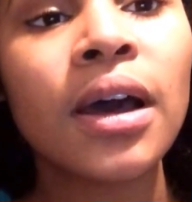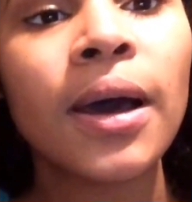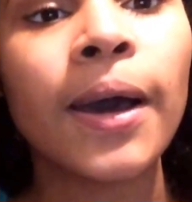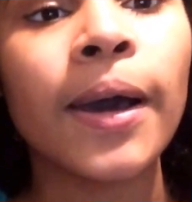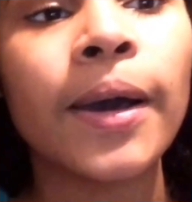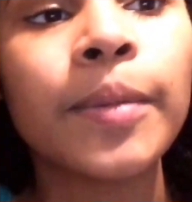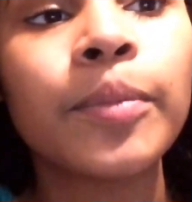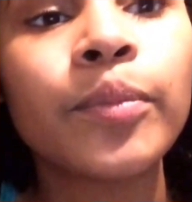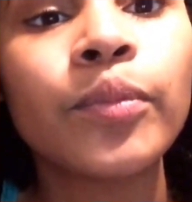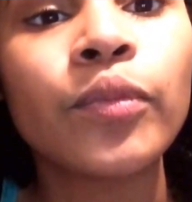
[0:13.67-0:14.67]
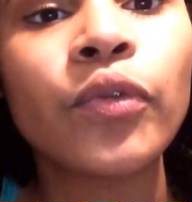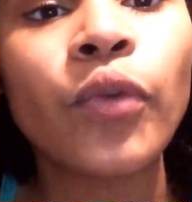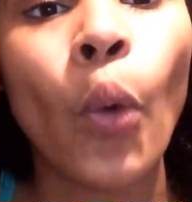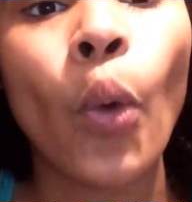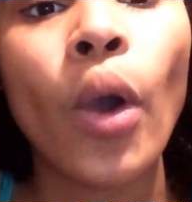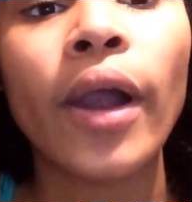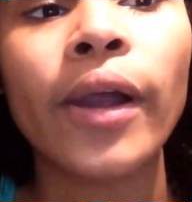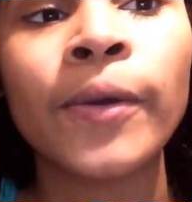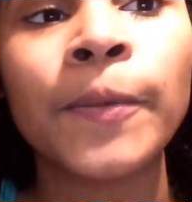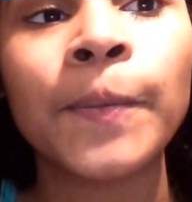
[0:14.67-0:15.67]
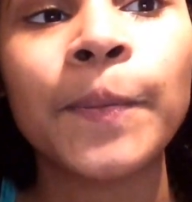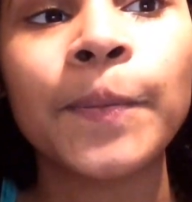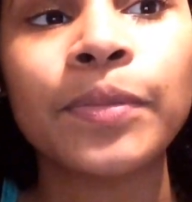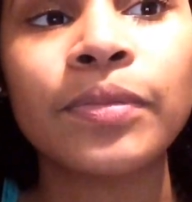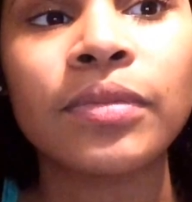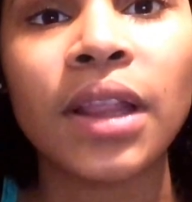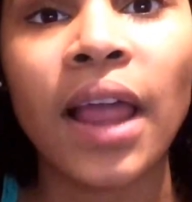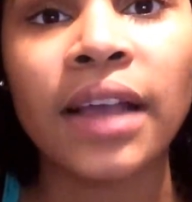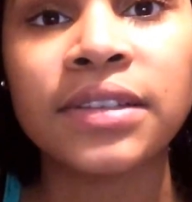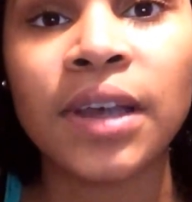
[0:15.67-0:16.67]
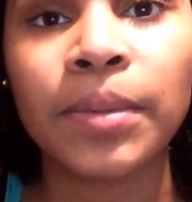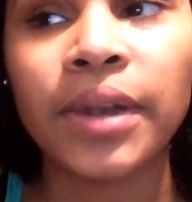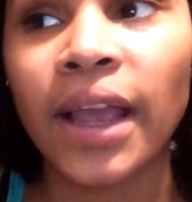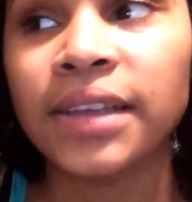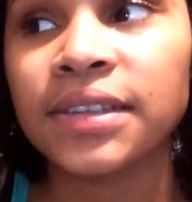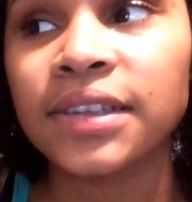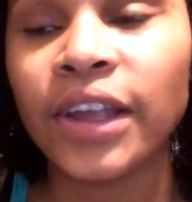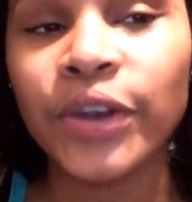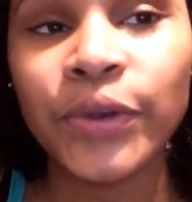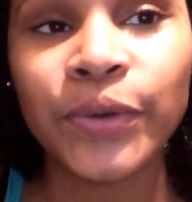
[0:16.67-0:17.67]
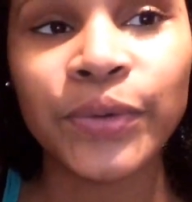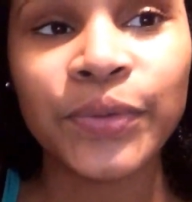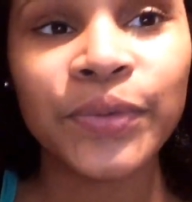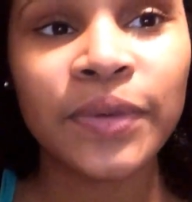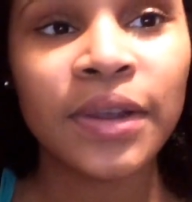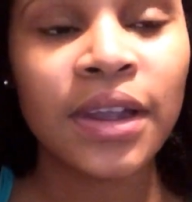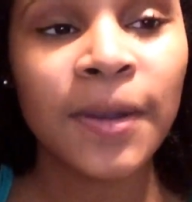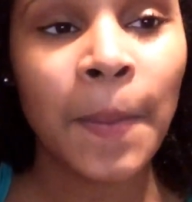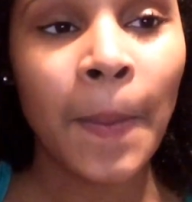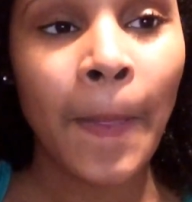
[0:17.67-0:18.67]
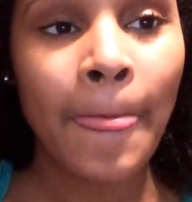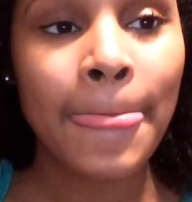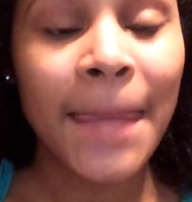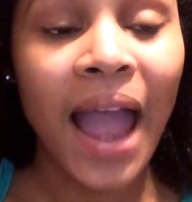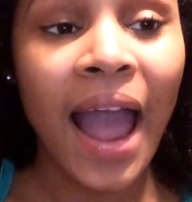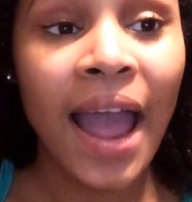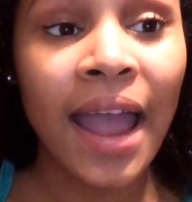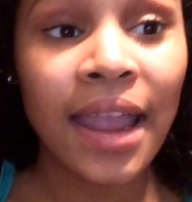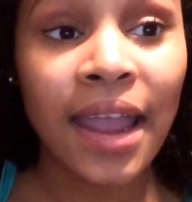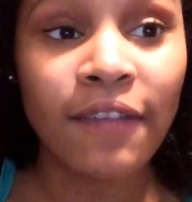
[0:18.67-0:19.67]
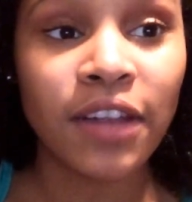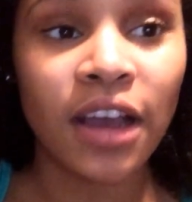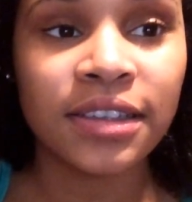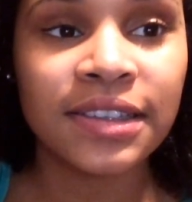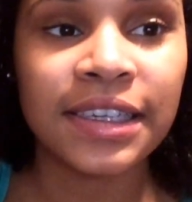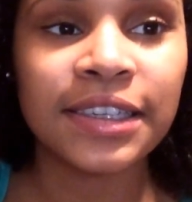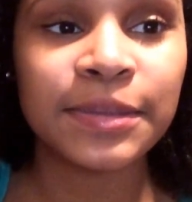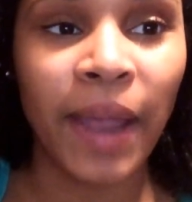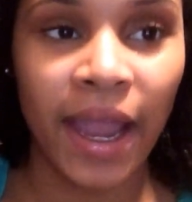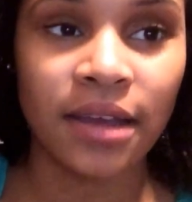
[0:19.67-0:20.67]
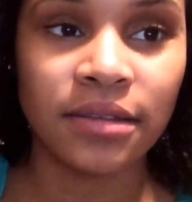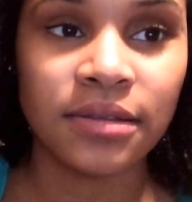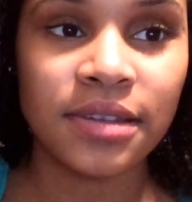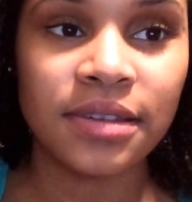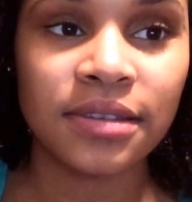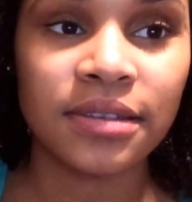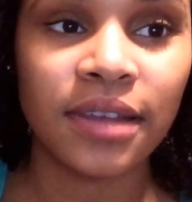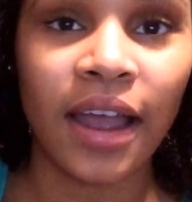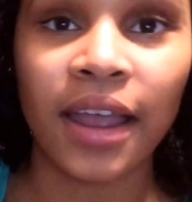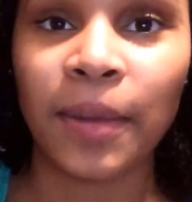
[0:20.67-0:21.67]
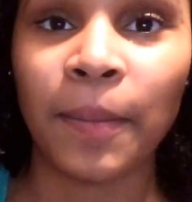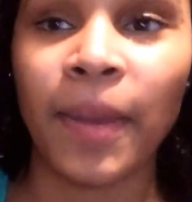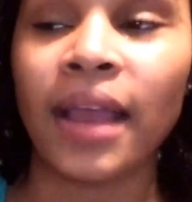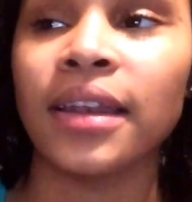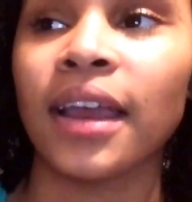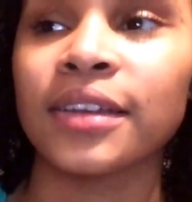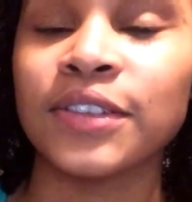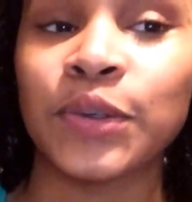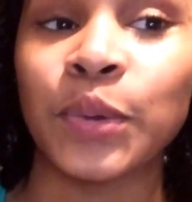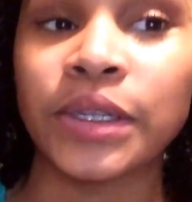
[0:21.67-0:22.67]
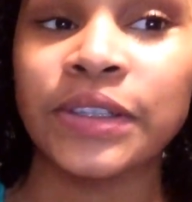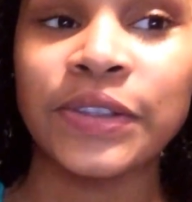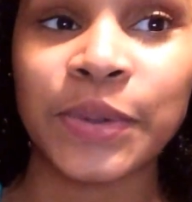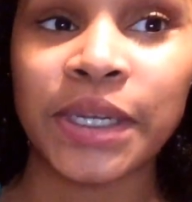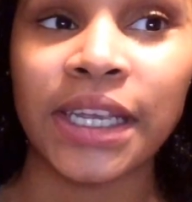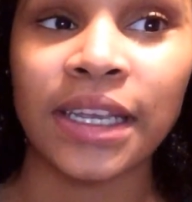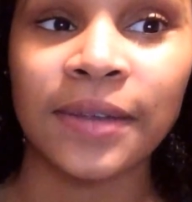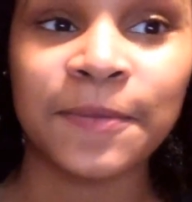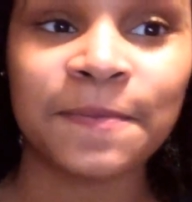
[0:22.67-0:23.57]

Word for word: um, for the last couple days because I knew I have lost six pounds. I am back down to 120.